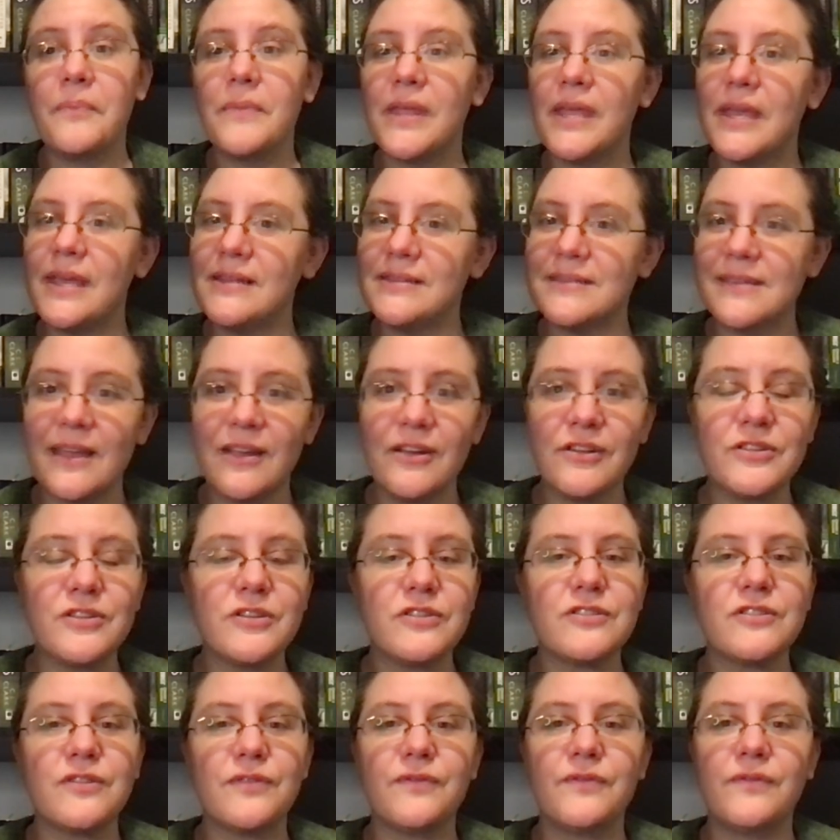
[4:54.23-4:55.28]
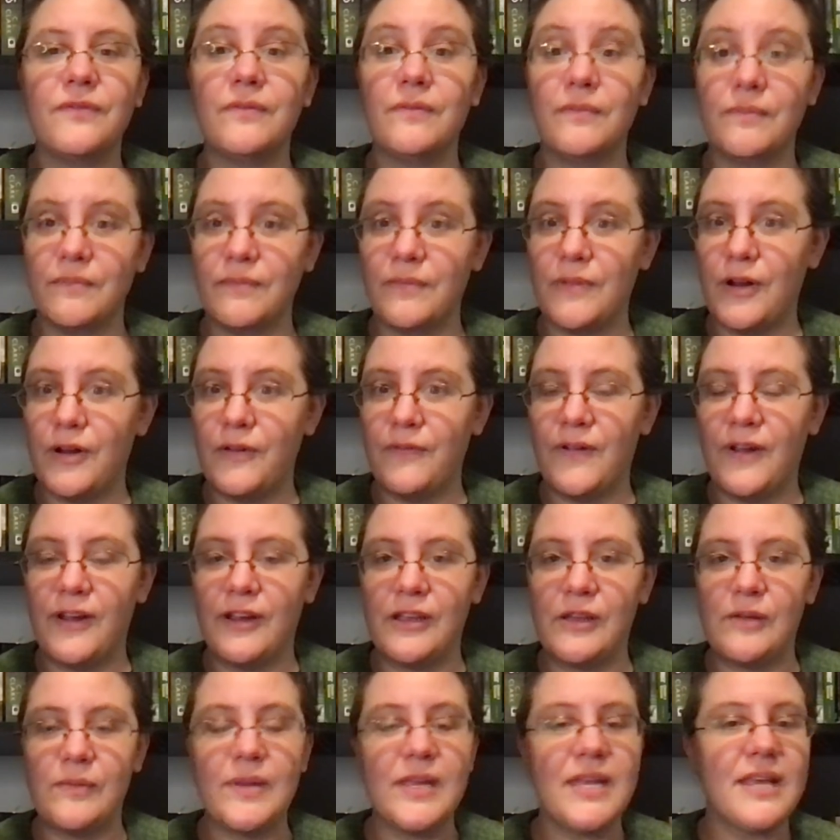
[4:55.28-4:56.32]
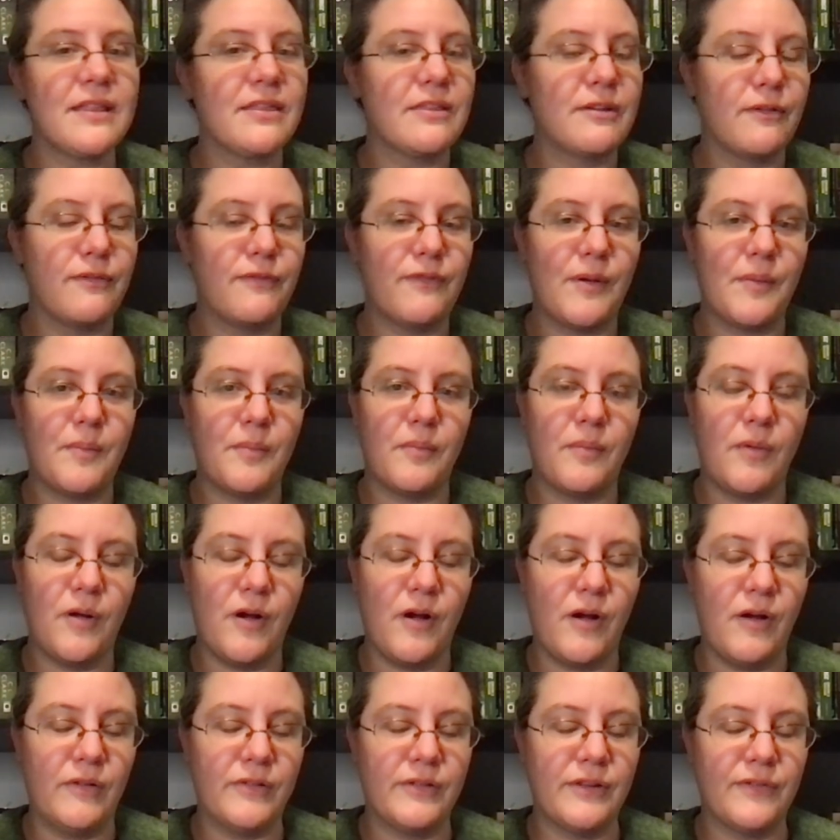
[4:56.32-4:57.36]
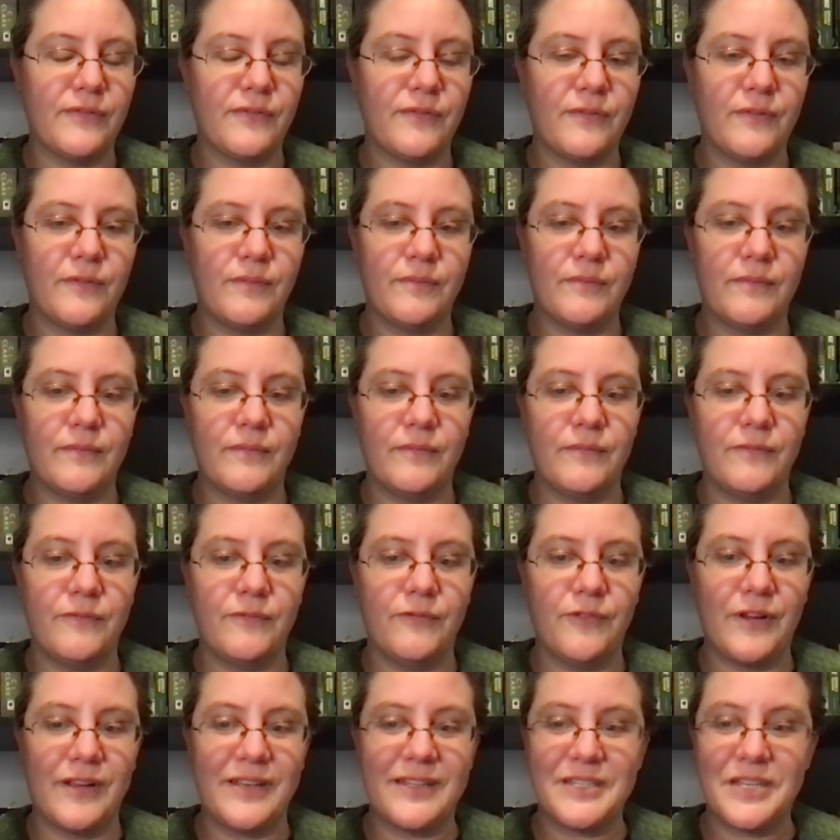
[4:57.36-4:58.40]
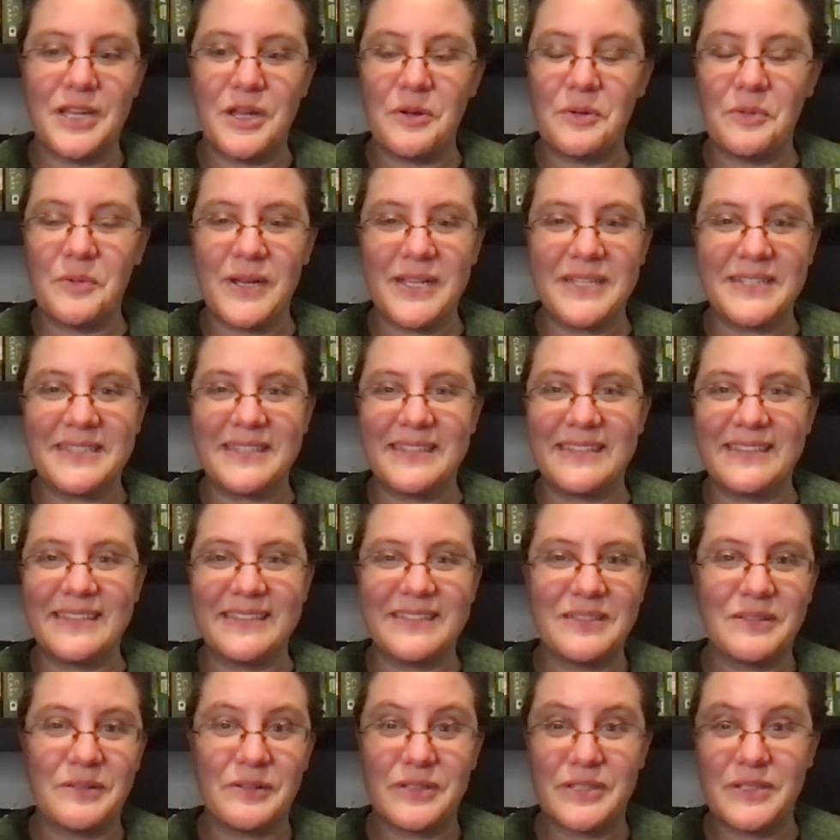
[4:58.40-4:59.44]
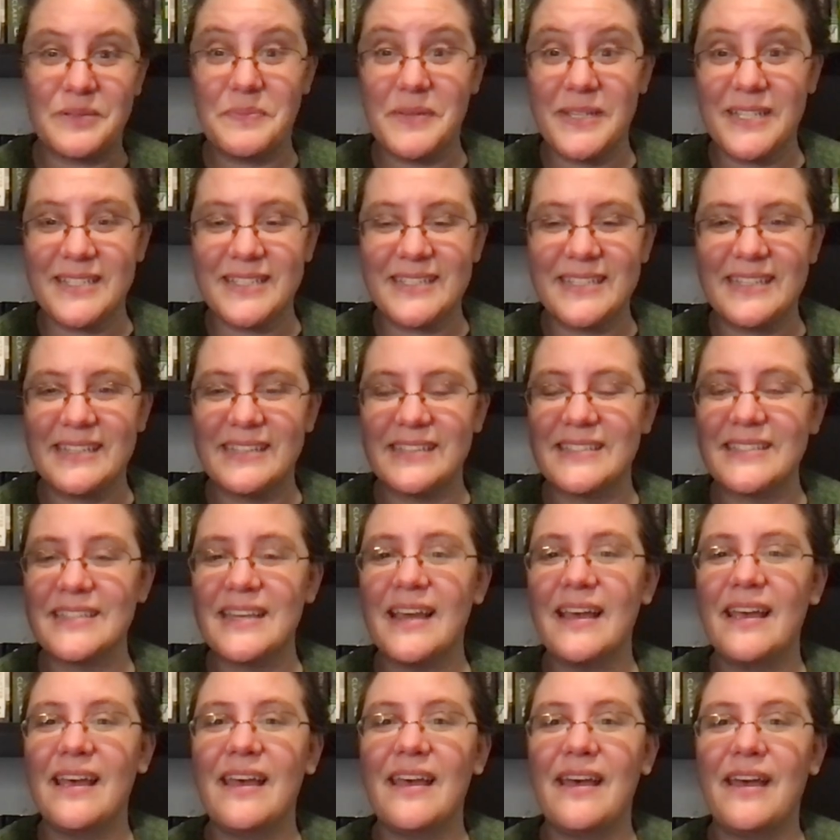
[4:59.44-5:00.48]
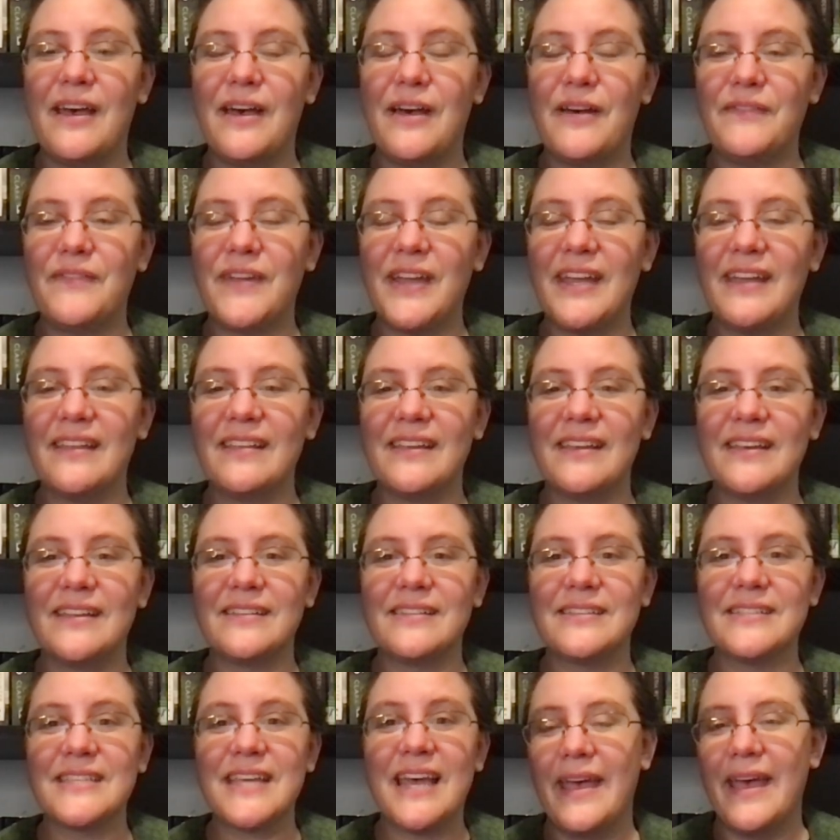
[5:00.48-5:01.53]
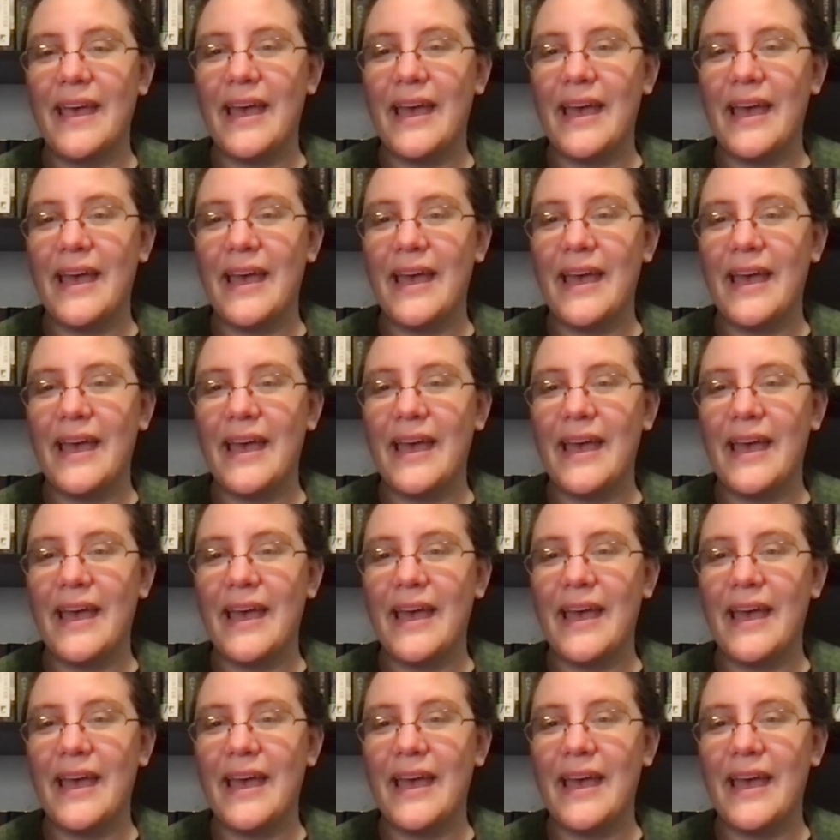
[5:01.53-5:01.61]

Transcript: His characters are, are very unique. They're from all diff- different races or species. of aliens.